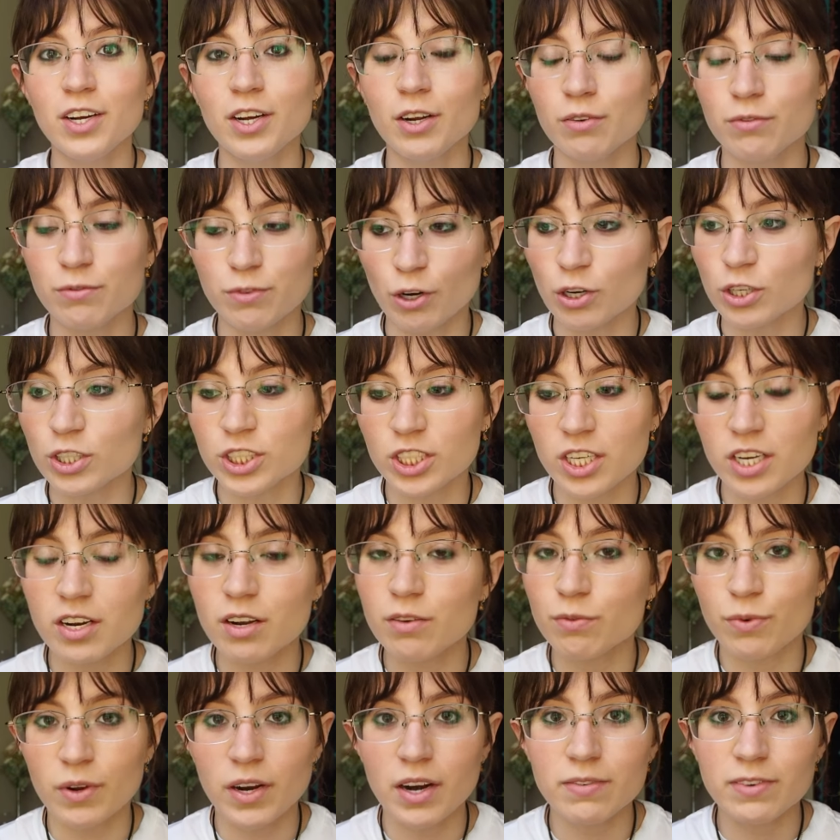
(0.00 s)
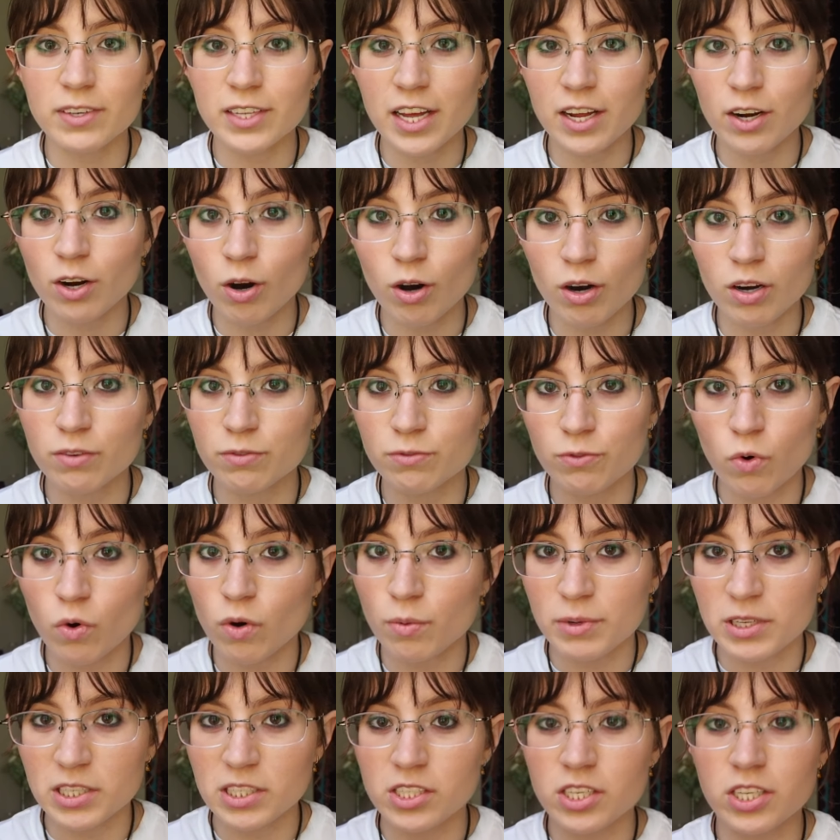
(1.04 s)
version of whatever that art
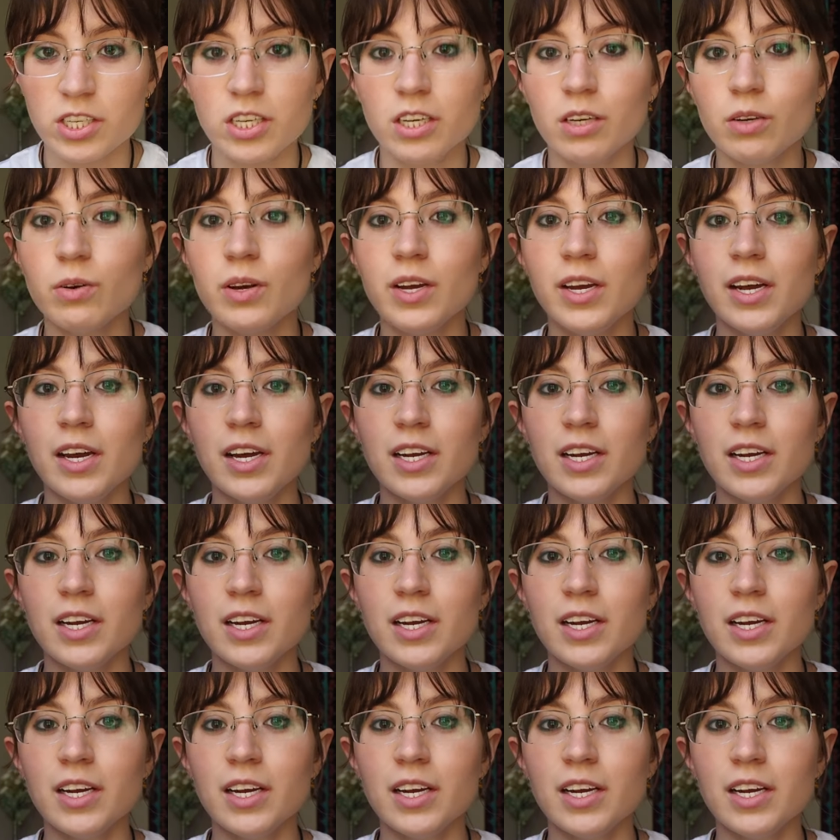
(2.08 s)
form is to you.